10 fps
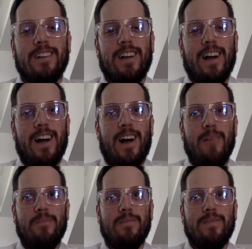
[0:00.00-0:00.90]

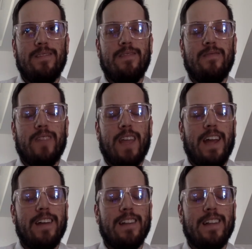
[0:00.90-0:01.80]
and
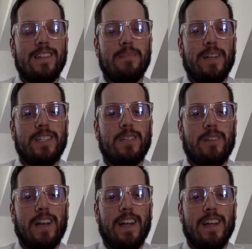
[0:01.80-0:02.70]
let's make sure we're
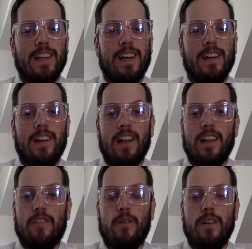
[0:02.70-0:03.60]
getting it done. I
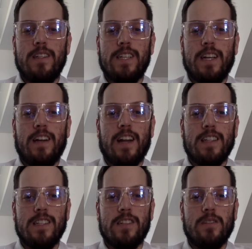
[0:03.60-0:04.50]
look forward to seeing your
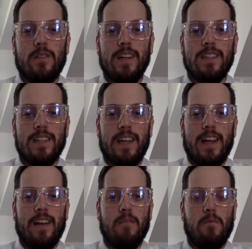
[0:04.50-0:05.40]
guys' stories
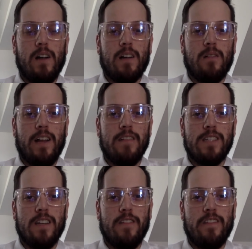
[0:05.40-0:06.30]
and what creative
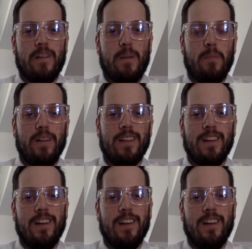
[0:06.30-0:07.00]
stuff you come up with.